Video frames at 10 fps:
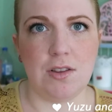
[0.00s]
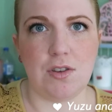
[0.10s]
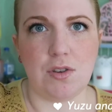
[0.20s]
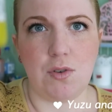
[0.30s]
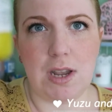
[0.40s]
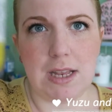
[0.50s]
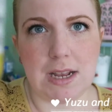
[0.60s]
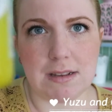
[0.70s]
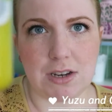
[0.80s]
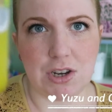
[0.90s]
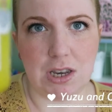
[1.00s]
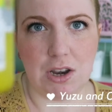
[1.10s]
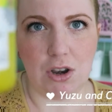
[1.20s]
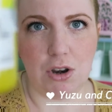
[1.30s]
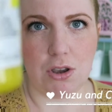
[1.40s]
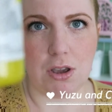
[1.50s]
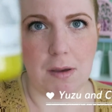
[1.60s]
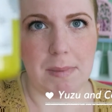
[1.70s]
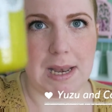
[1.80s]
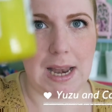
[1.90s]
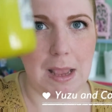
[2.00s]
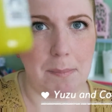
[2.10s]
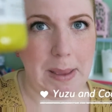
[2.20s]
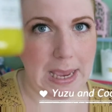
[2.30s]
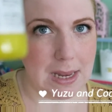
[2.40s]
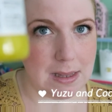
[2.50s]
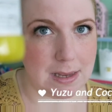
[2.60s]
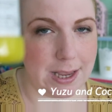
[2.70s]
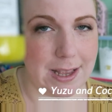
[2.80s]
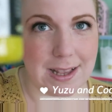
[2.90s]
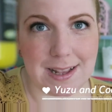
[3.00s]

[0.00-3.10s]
So it does actually look a bit like paint,